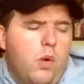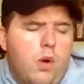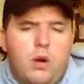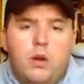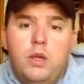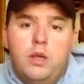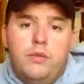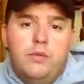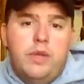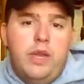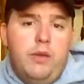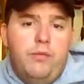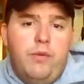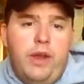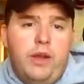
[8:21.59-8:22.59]
Or if you
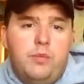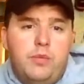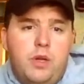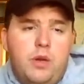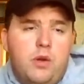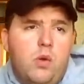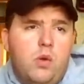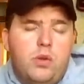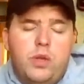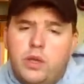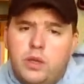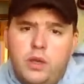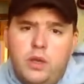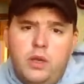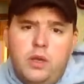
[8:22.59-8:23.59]
can't find them there, go
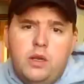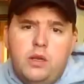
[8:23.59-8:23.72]
to